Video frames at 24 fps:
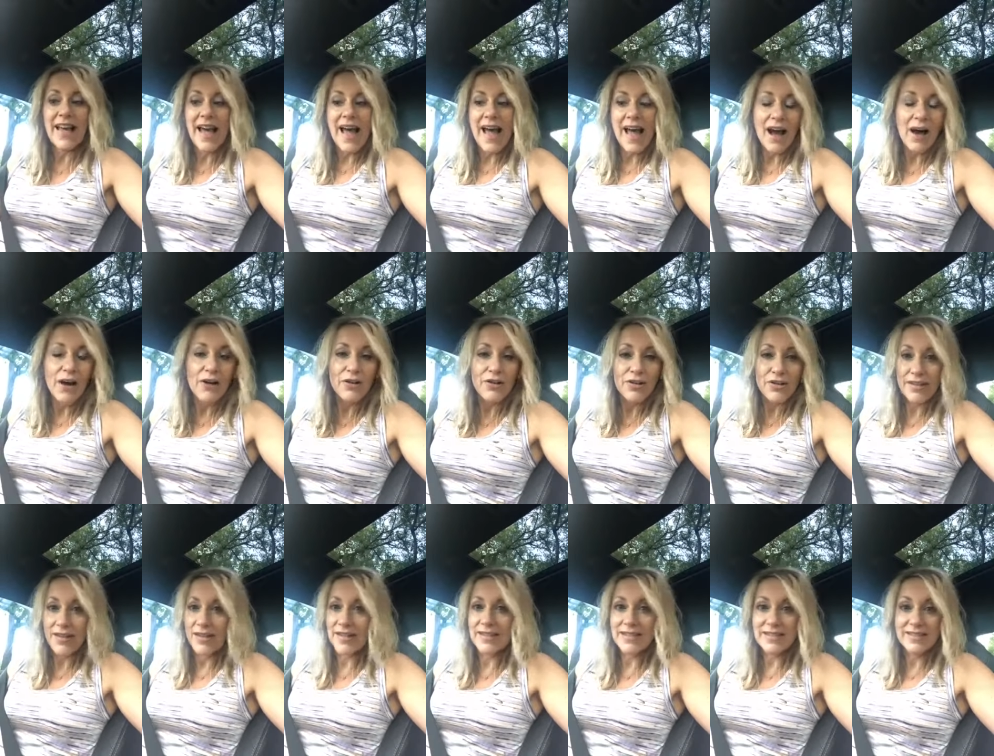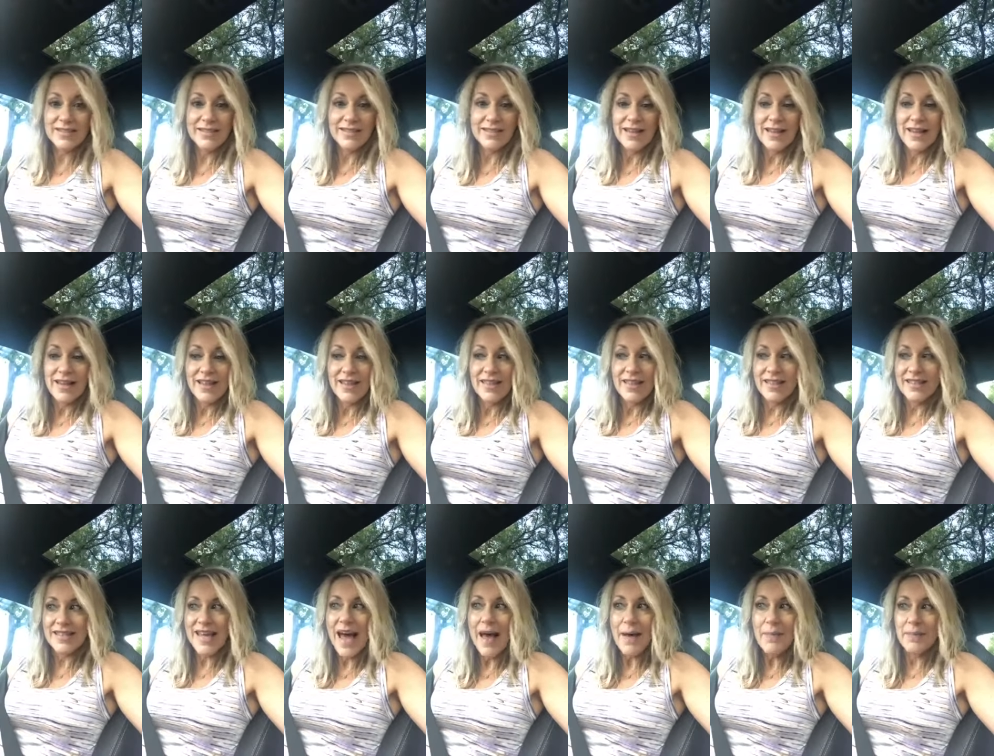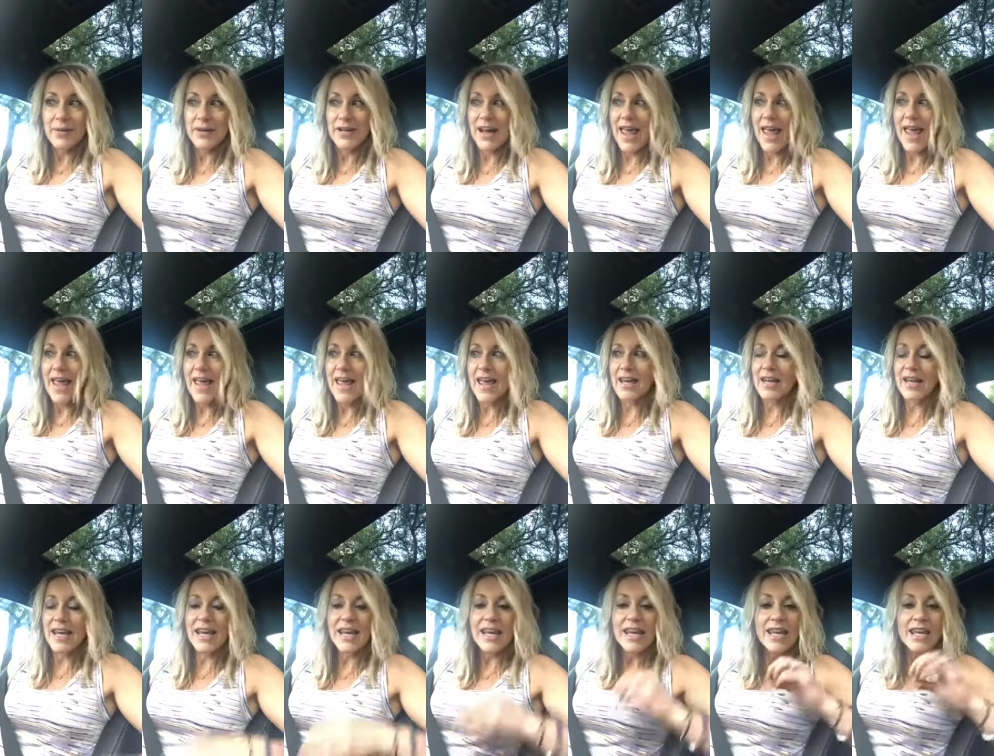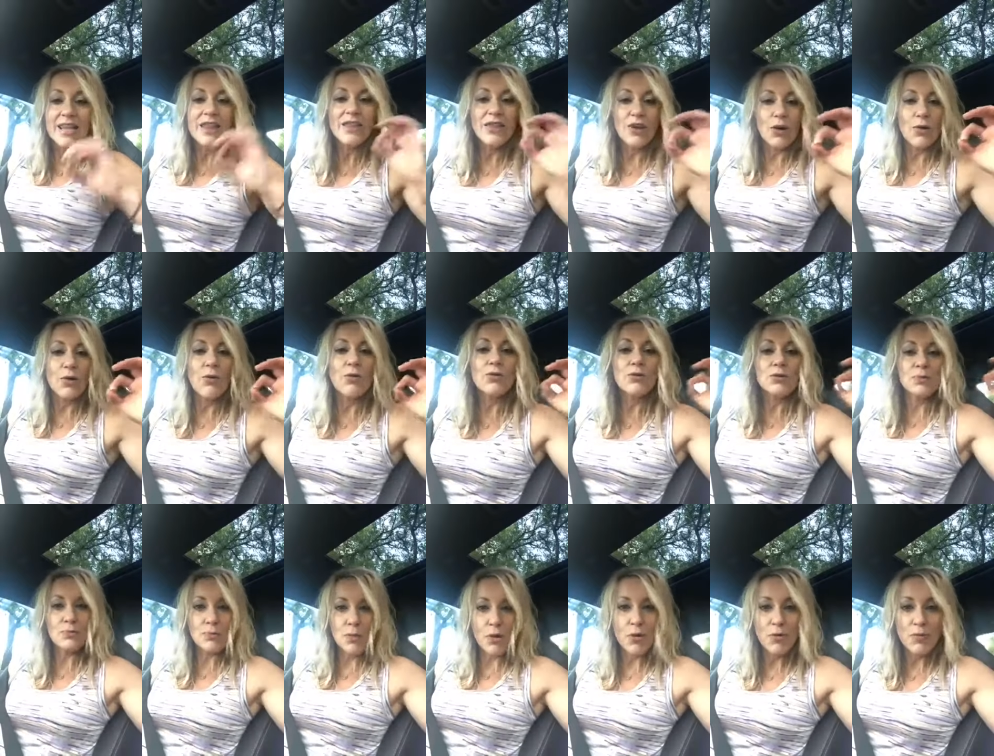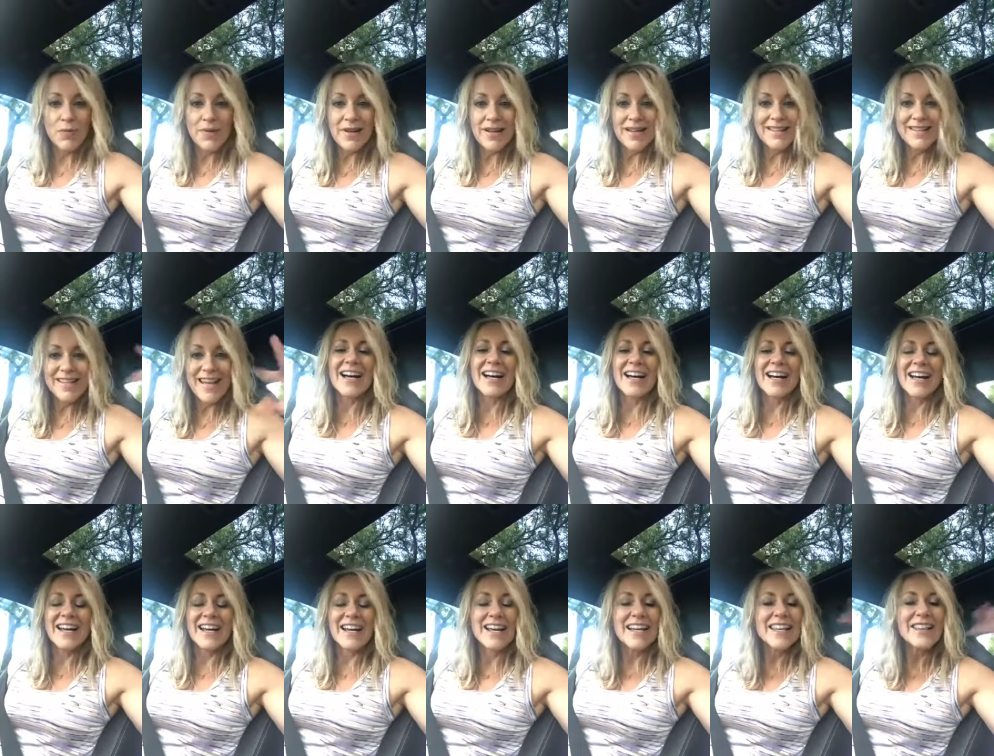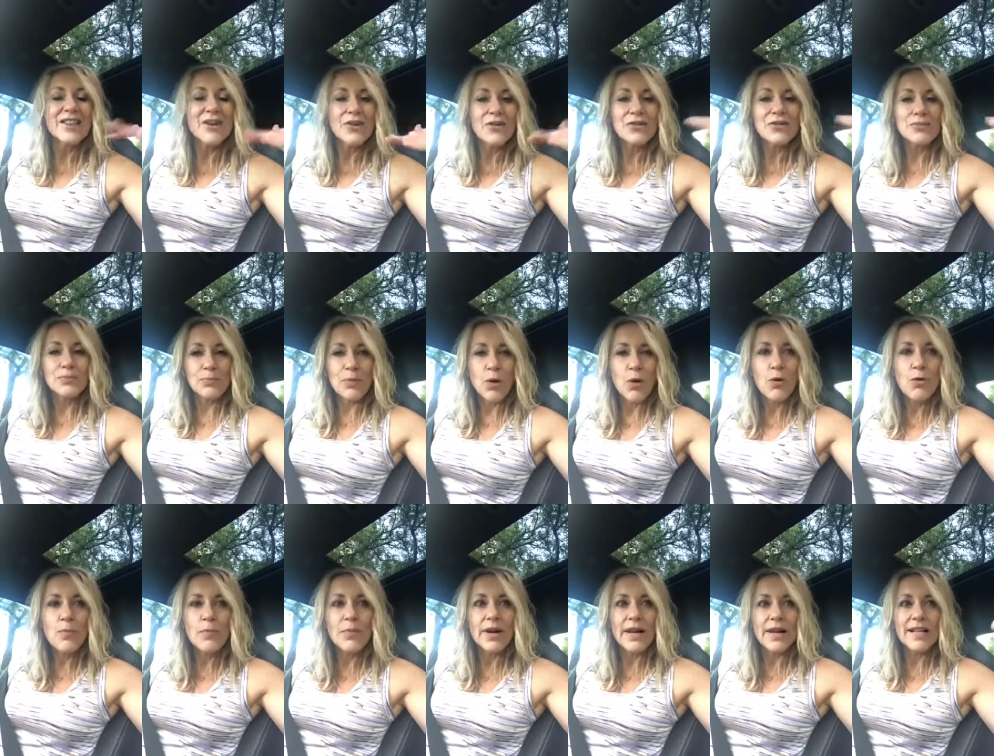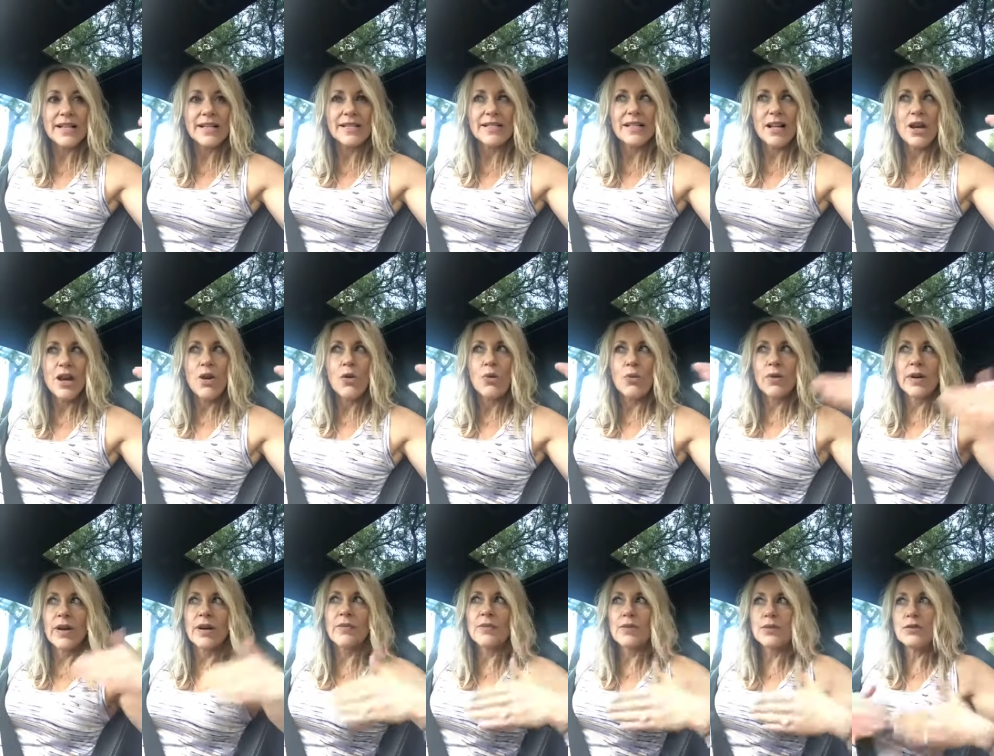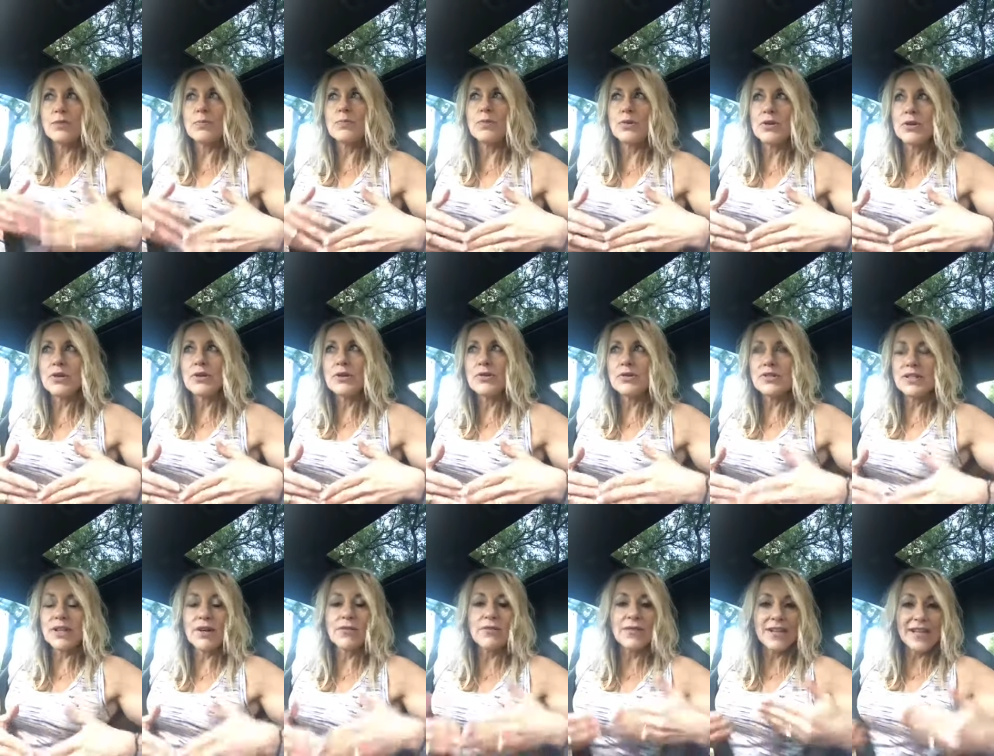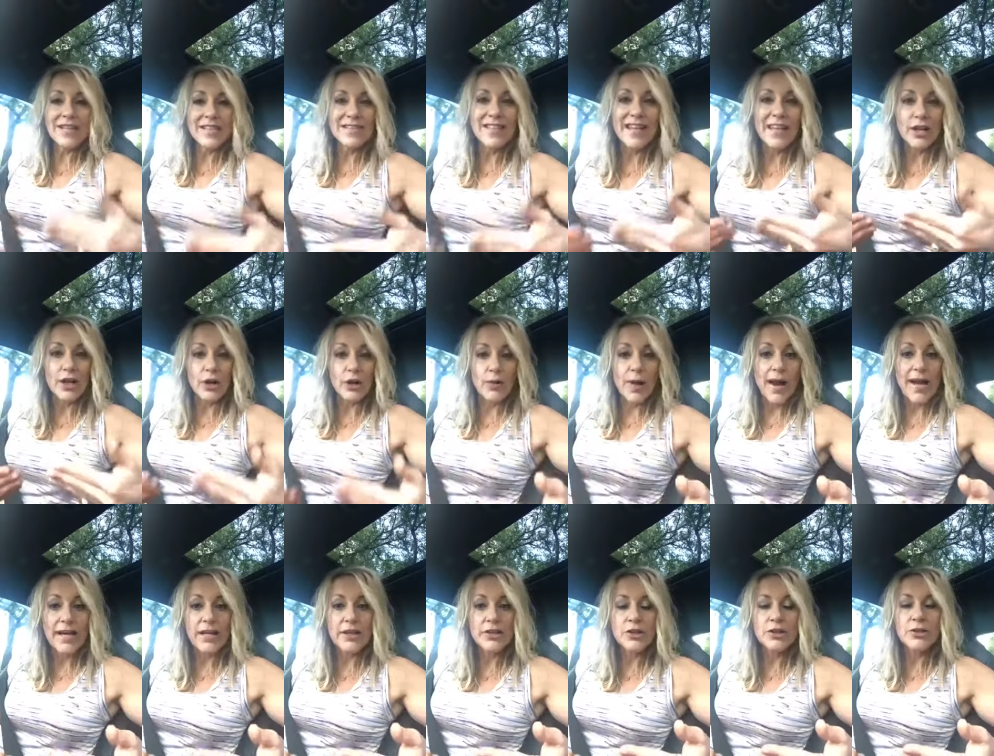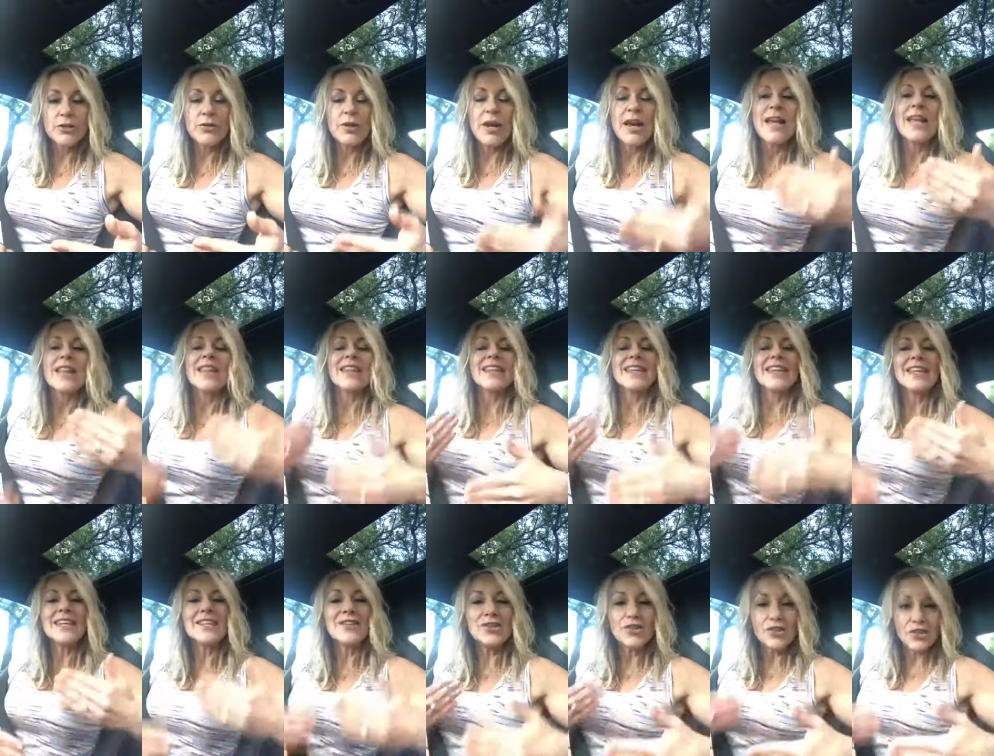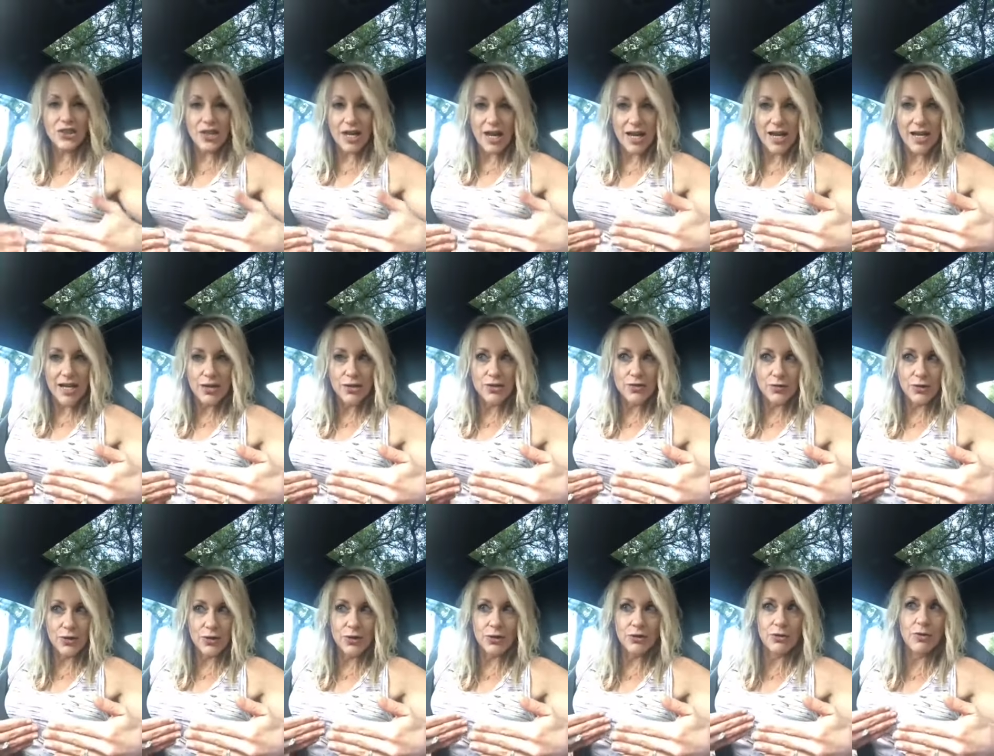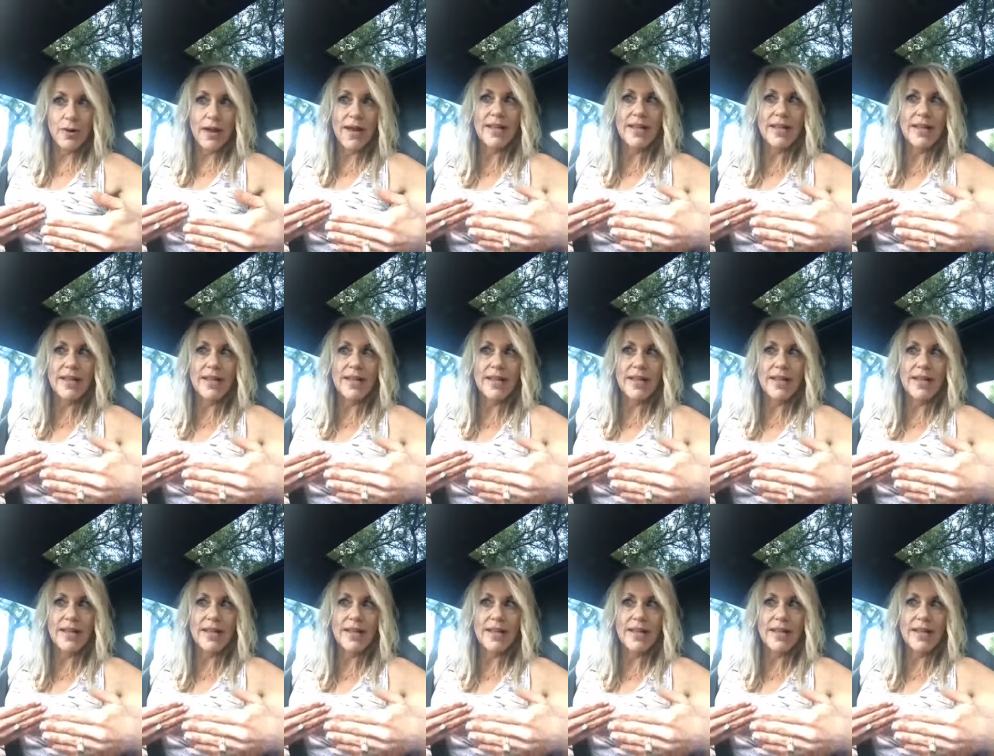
how this this happened. And in those moments, uh, in those moments, whenever you put yourself in a state of gratitude, things change for you.